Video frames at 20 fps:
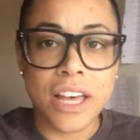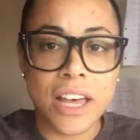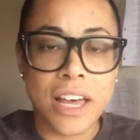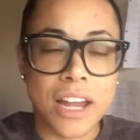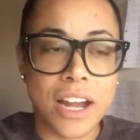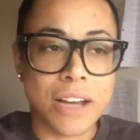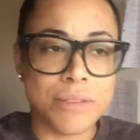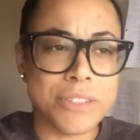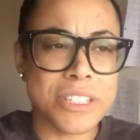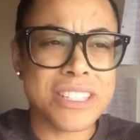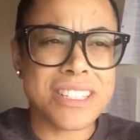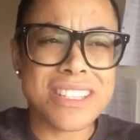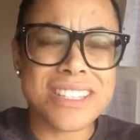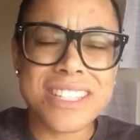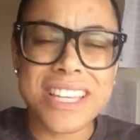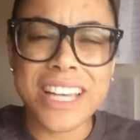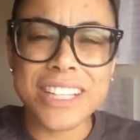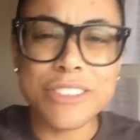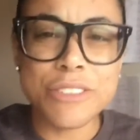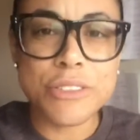um, just
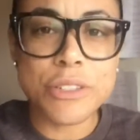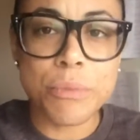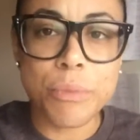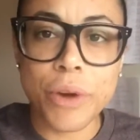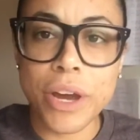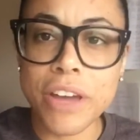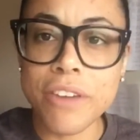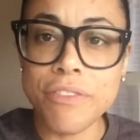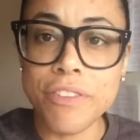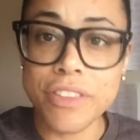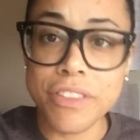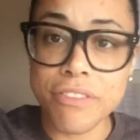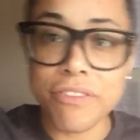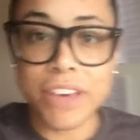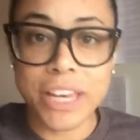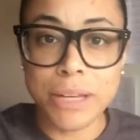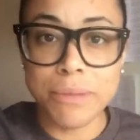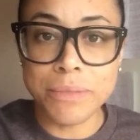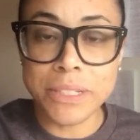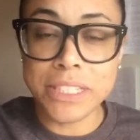continue to pray for the
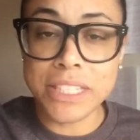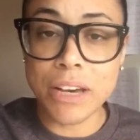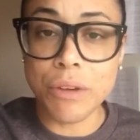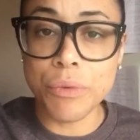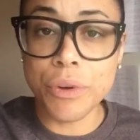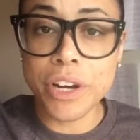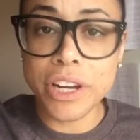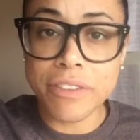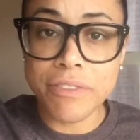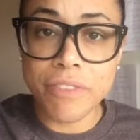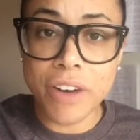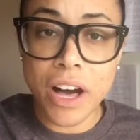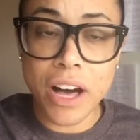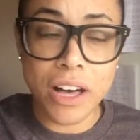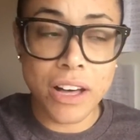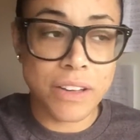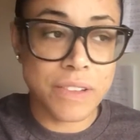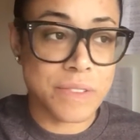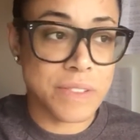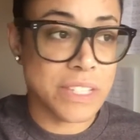families that were
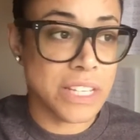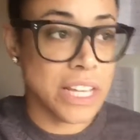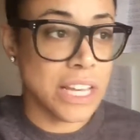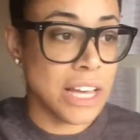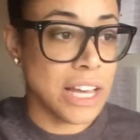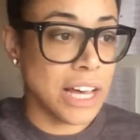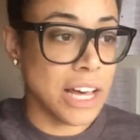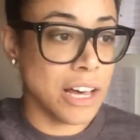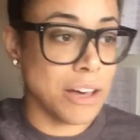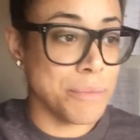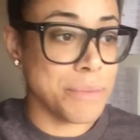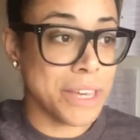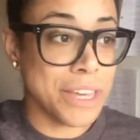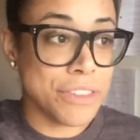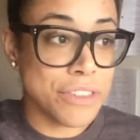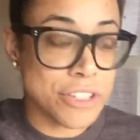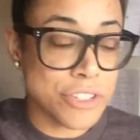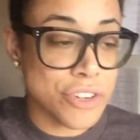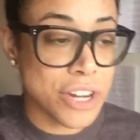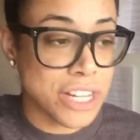involved um, in
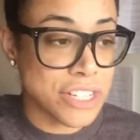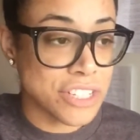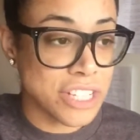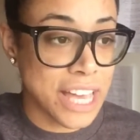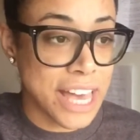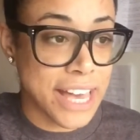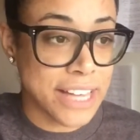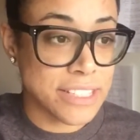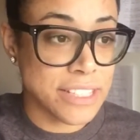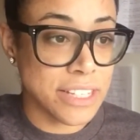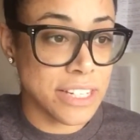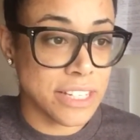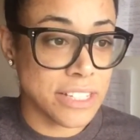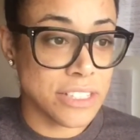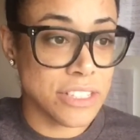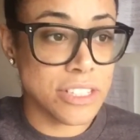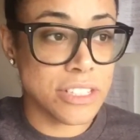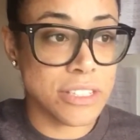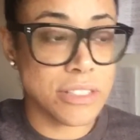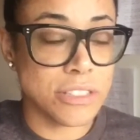the tragic
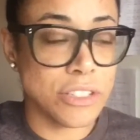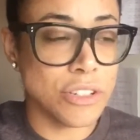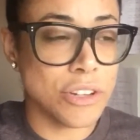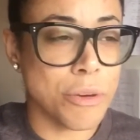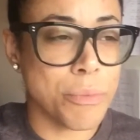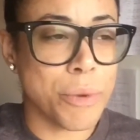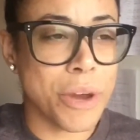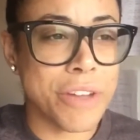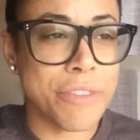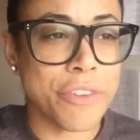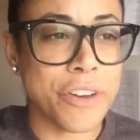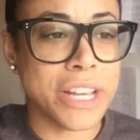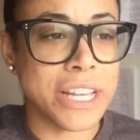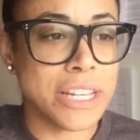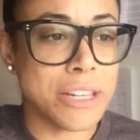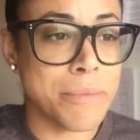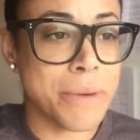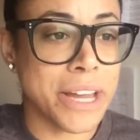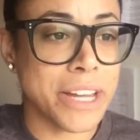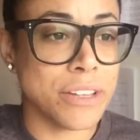accident. Just you know, pray for
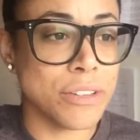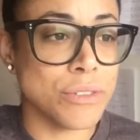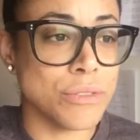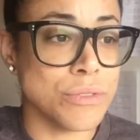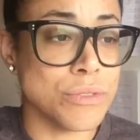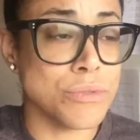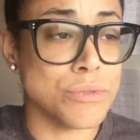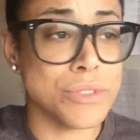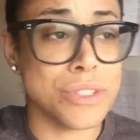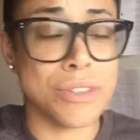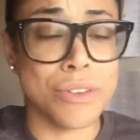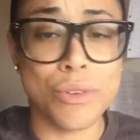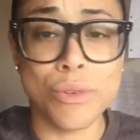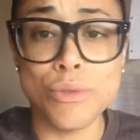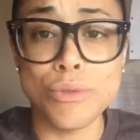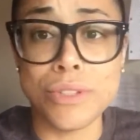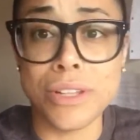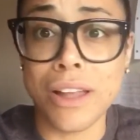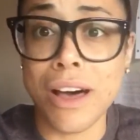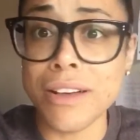anybody who's
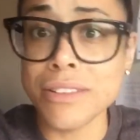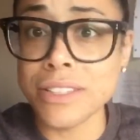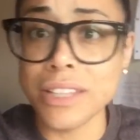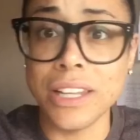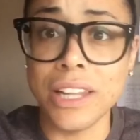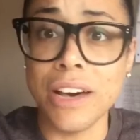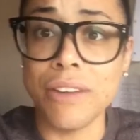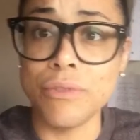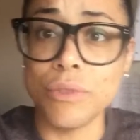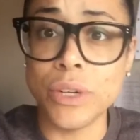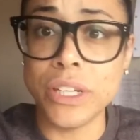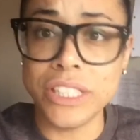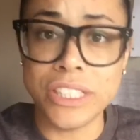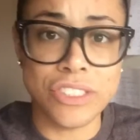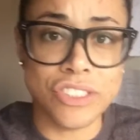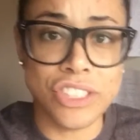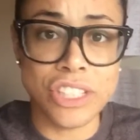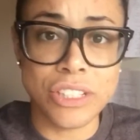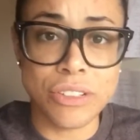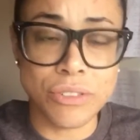who's lost a loved one
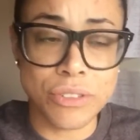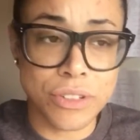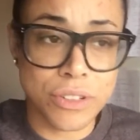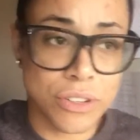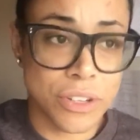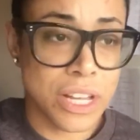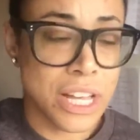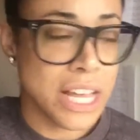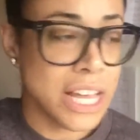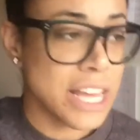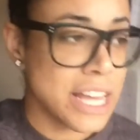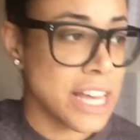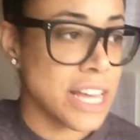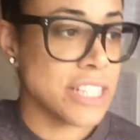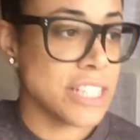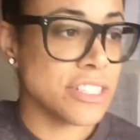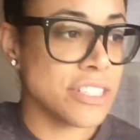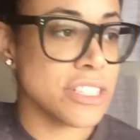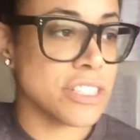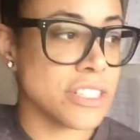in general.
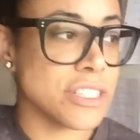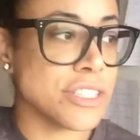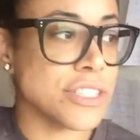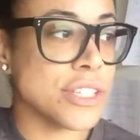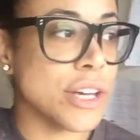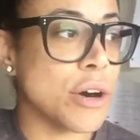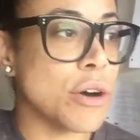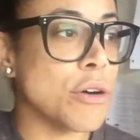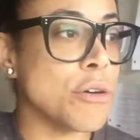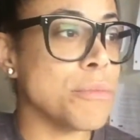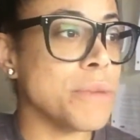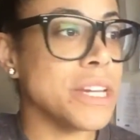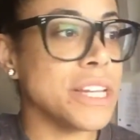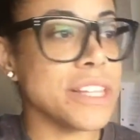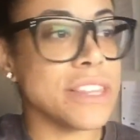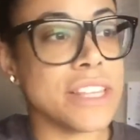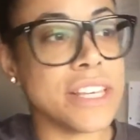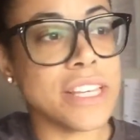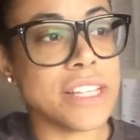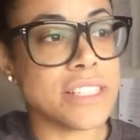It's just so many
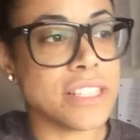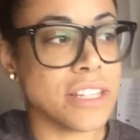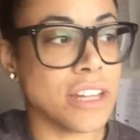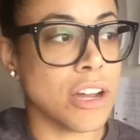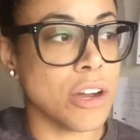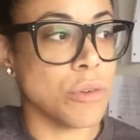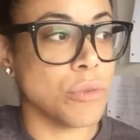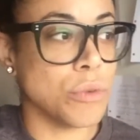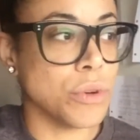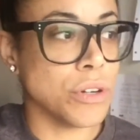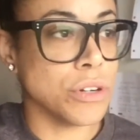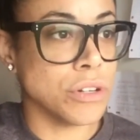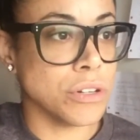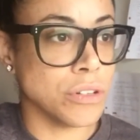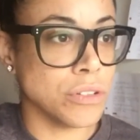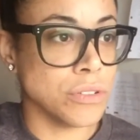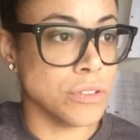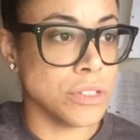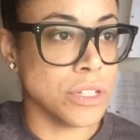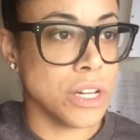things in our
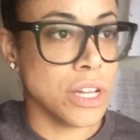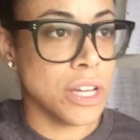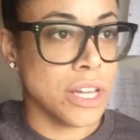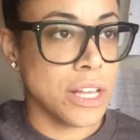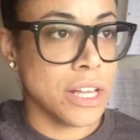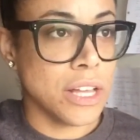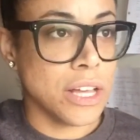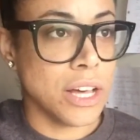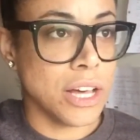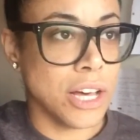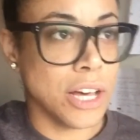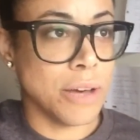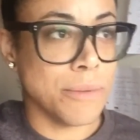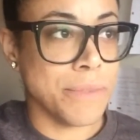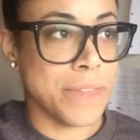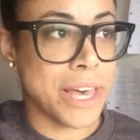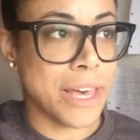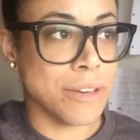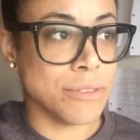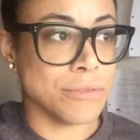world. Um,
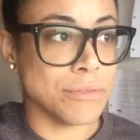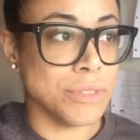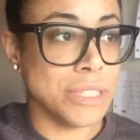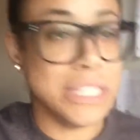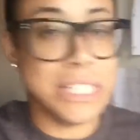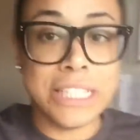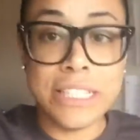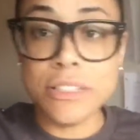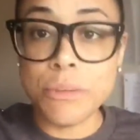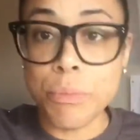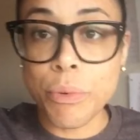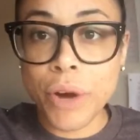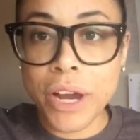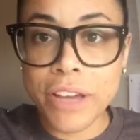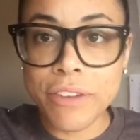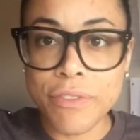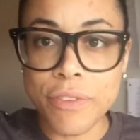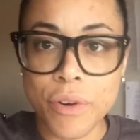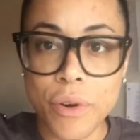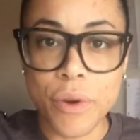that we need to pray
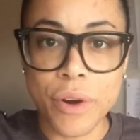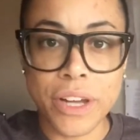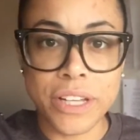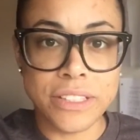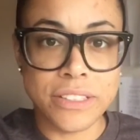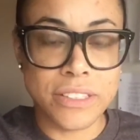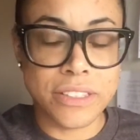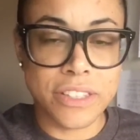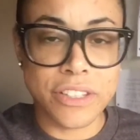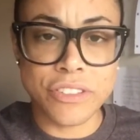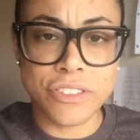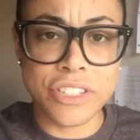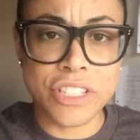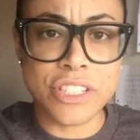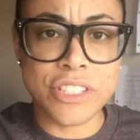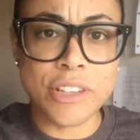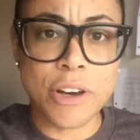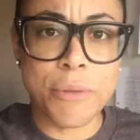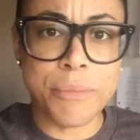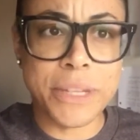for and there's
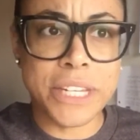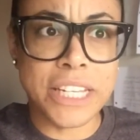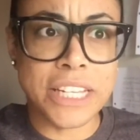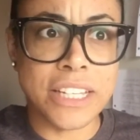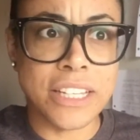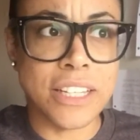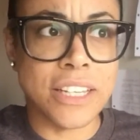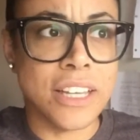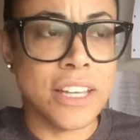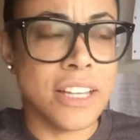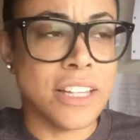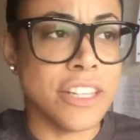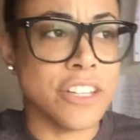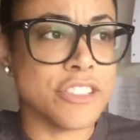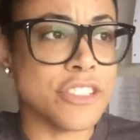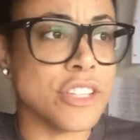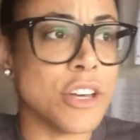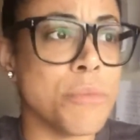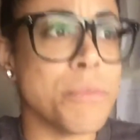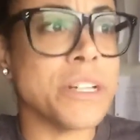just so many there's
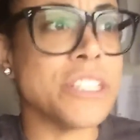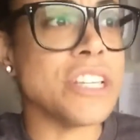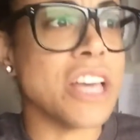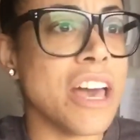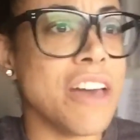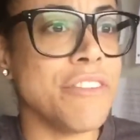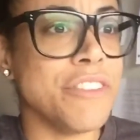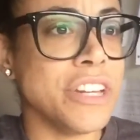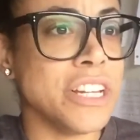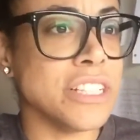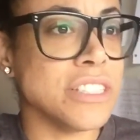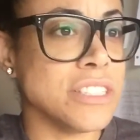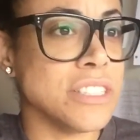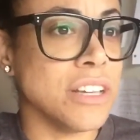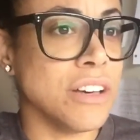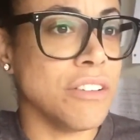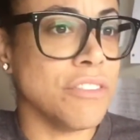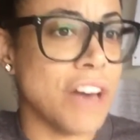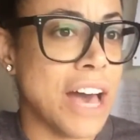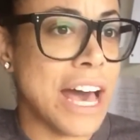so much evidence
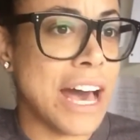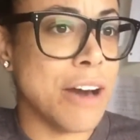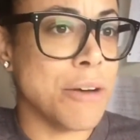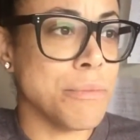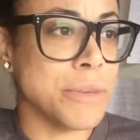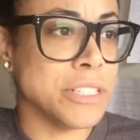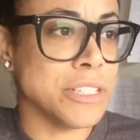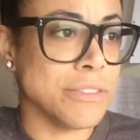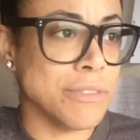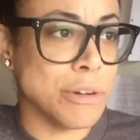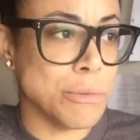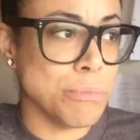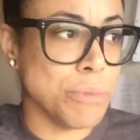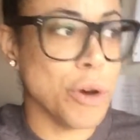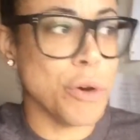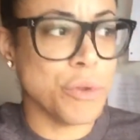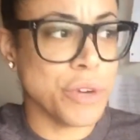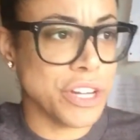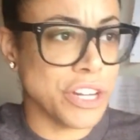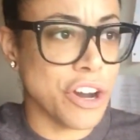of how much of a
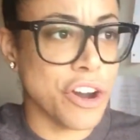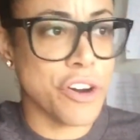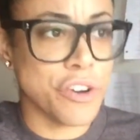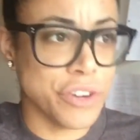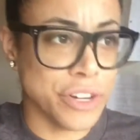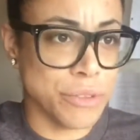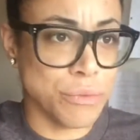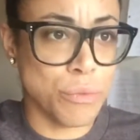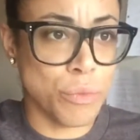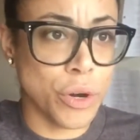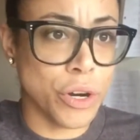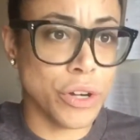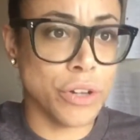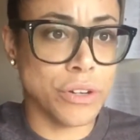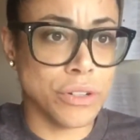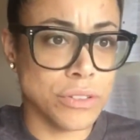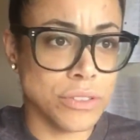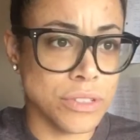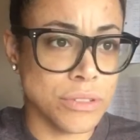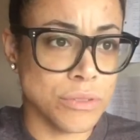broken hurting
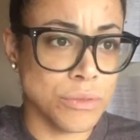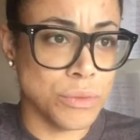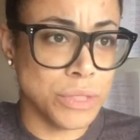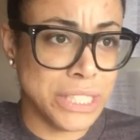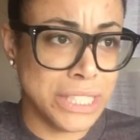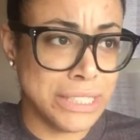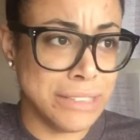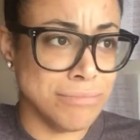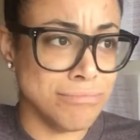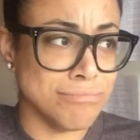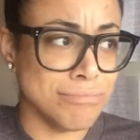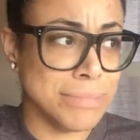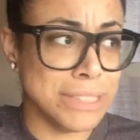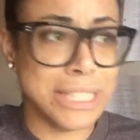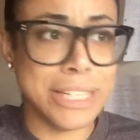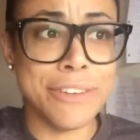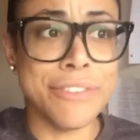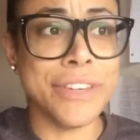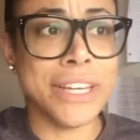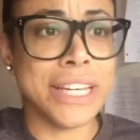world we
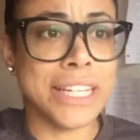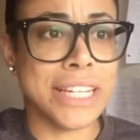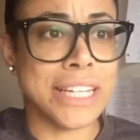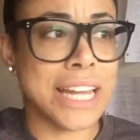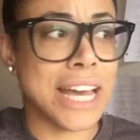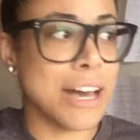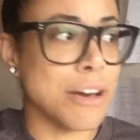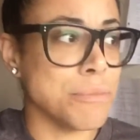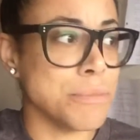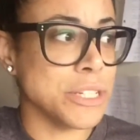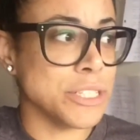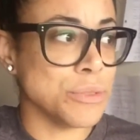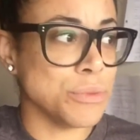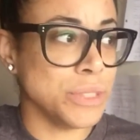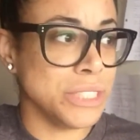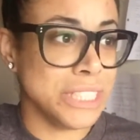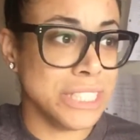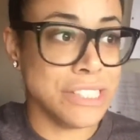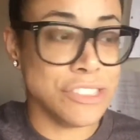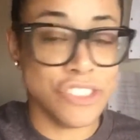live in and how much we
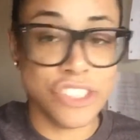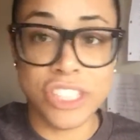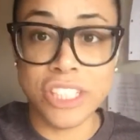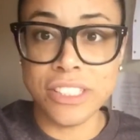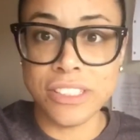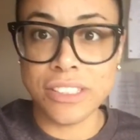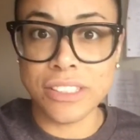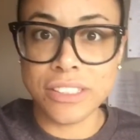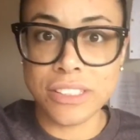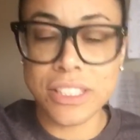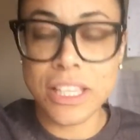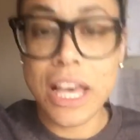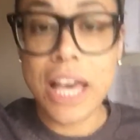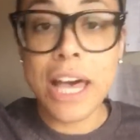need jesus